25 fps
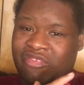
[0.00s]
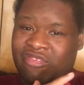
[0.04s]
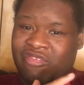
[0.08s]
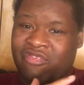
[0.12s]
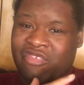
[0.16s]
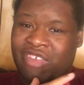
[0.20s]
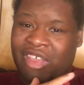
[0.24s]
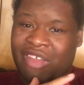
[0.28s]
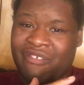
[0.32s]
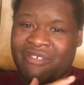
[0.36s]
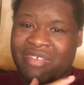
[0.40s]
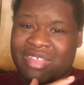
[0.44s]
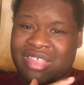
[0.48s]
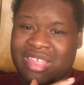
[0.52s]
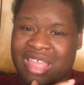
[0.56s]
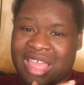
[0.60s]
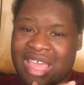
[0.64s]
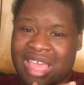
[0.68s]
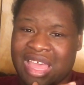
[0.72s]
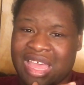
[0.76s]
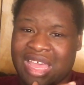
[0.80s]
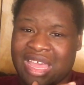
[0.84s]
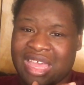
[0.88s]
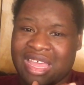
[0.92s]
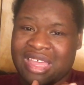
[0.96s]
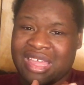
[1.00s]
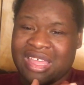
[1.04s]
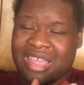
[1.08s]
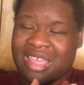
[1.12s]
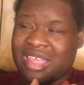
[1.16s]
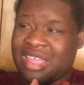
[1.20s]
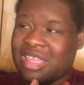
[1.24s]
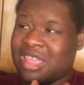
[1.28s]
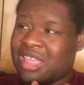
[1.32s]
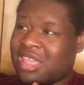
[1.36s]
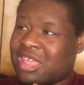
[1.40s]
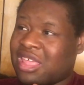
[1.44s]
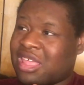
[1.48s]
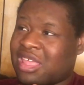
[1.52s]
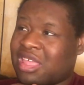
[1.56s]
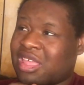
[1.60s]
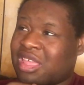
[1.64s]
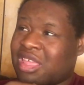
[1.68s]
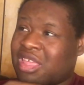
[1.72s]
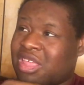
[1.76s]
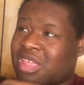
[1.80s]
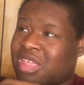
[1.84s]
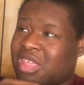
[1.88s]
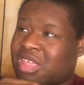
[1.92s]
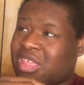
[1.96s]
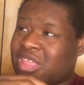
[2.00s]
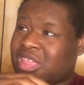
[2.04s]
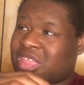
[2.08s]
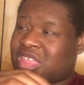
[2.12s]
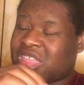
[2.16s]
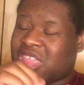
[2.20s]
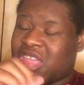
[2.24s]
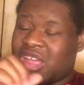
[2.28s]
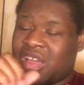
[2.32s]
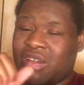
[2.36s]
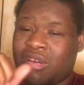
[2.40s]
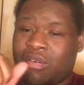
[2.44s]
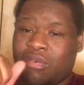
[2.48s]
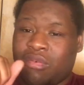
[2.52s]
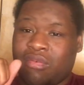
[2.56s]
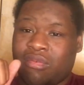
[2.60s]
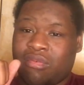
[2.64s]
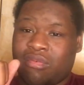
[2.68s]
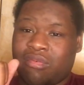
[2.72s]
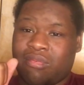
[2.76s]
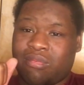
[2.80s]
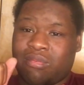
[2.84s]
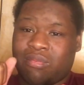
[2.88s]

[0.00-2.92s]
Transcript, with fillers: driver's side. So